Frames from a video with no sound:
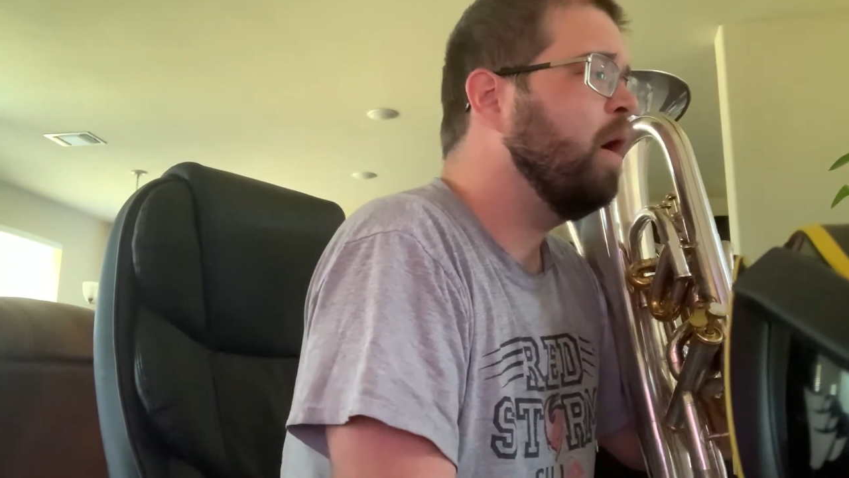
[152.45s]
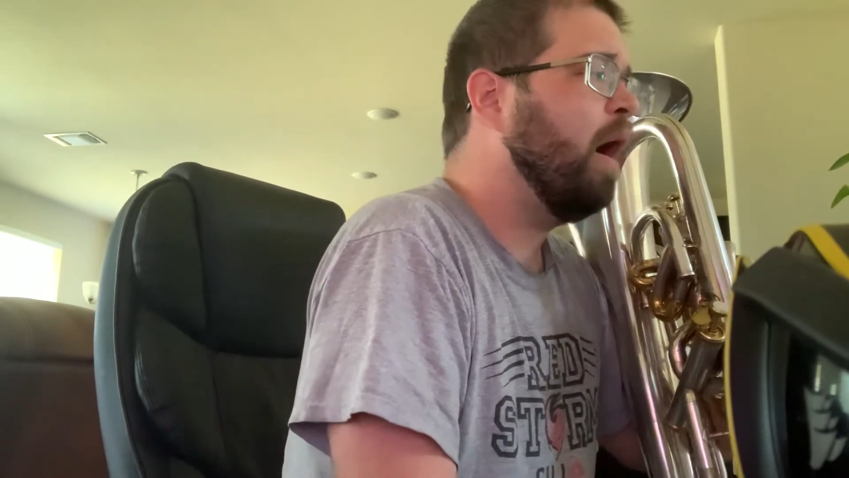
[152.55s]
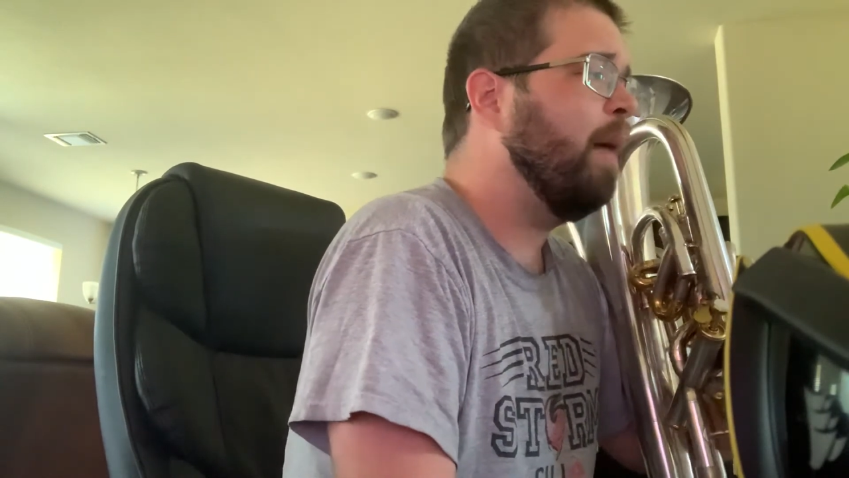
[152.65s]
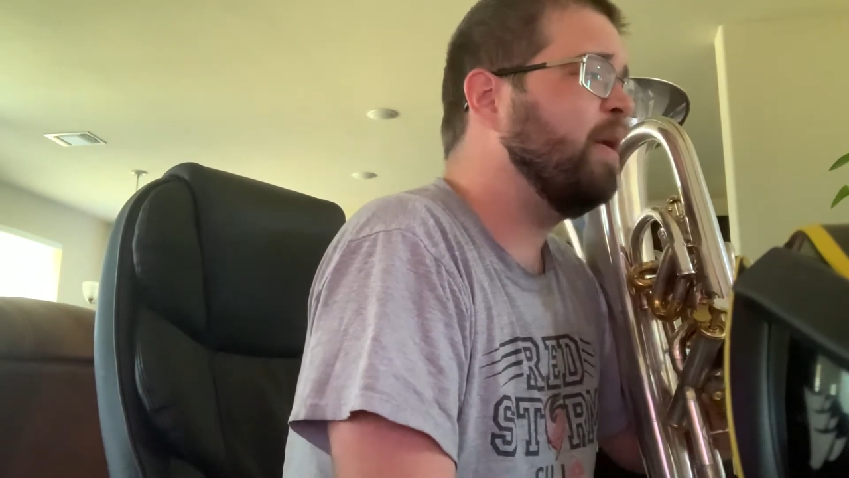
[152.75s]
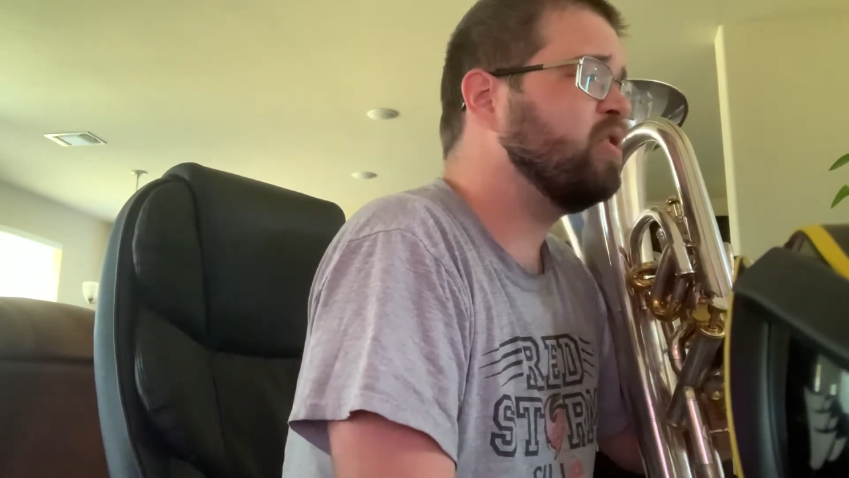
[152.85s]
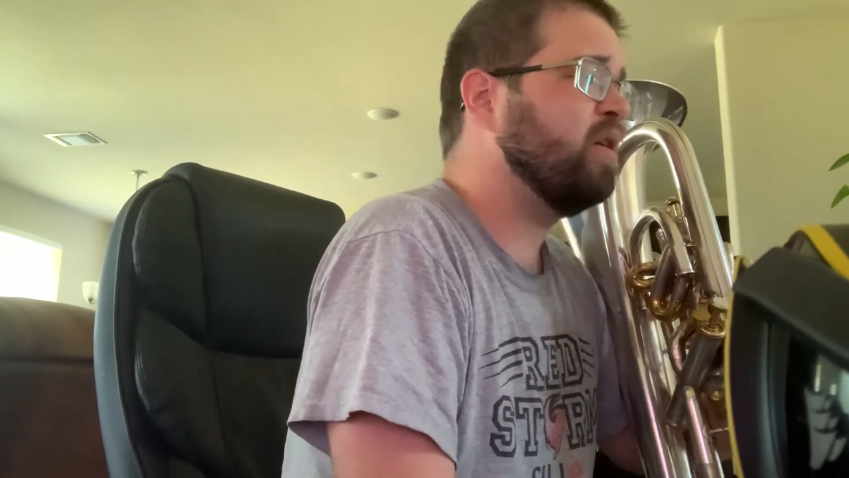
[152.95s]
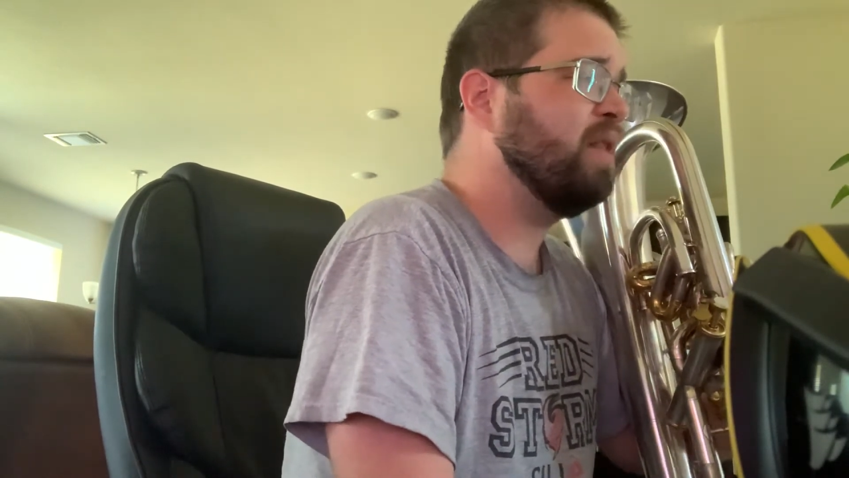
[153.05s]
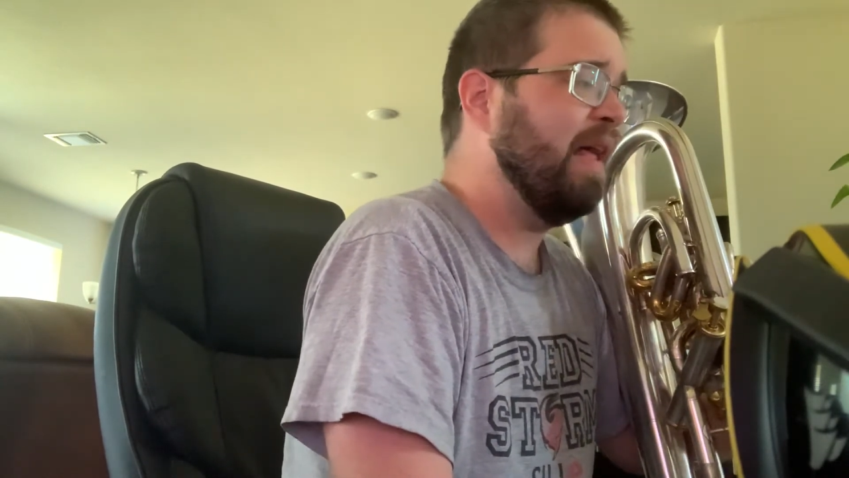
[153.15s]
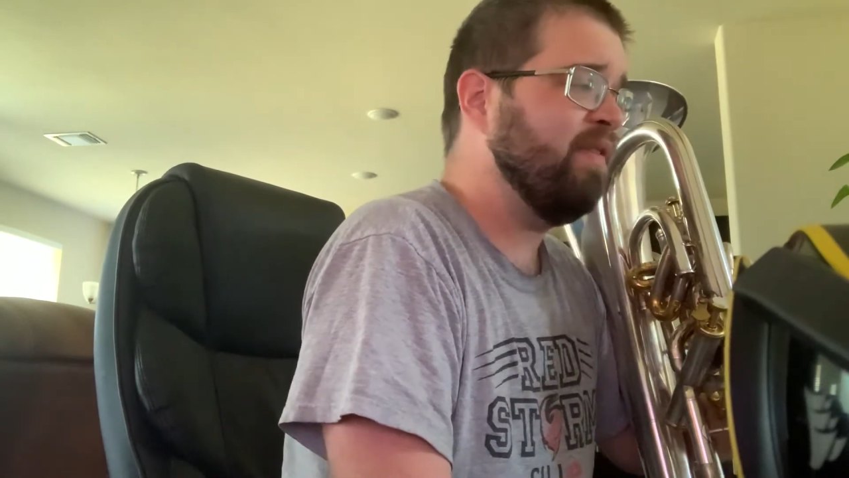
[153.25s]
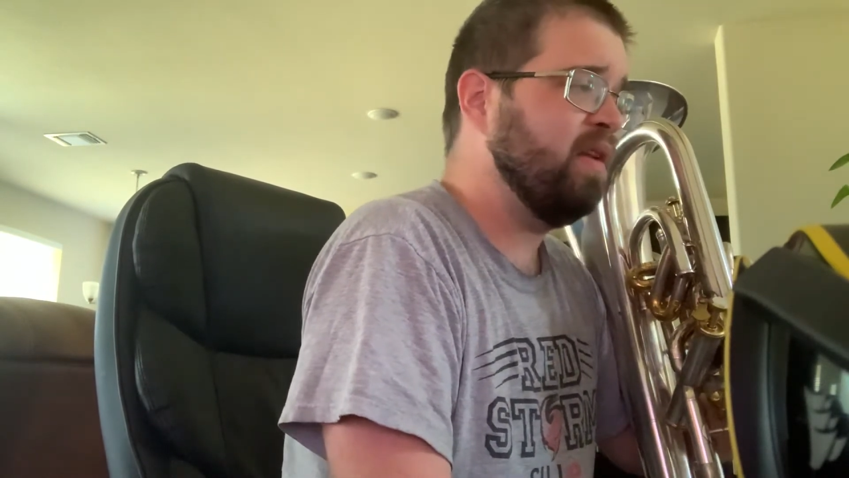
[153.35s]
Measure
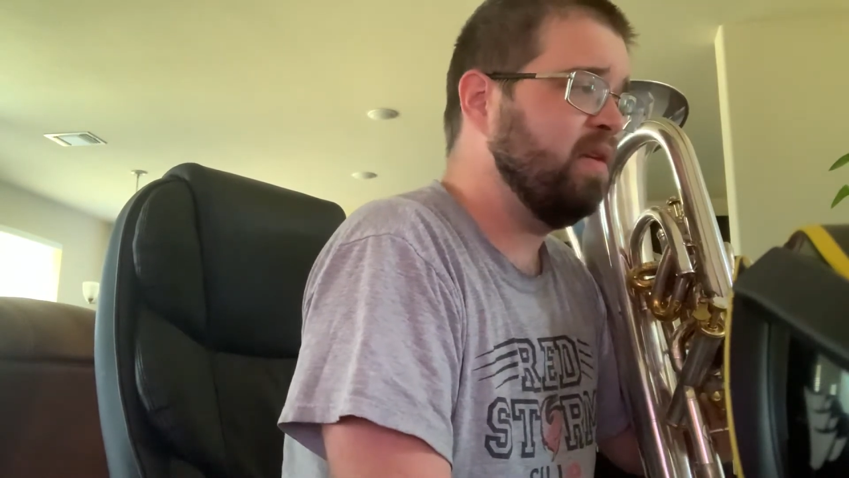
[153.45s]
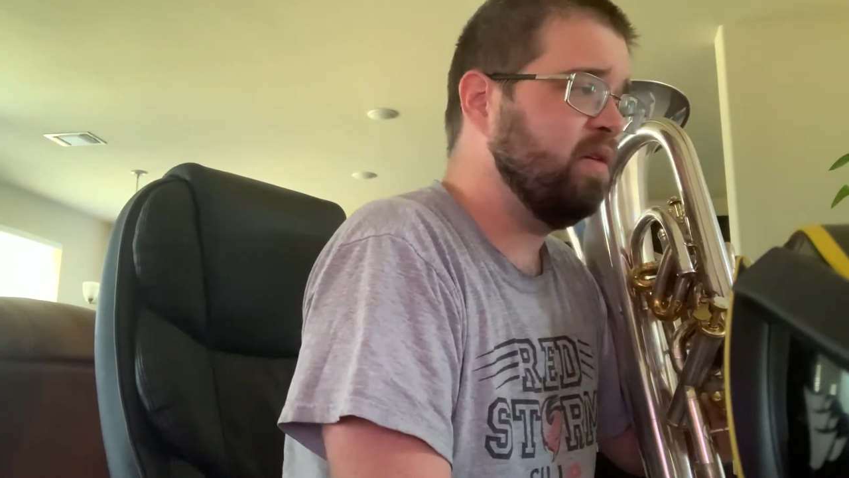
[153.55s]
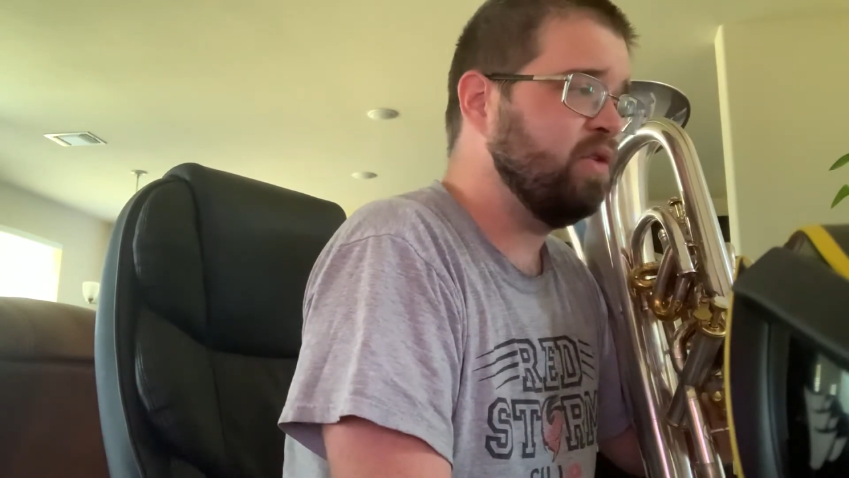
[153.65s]
11,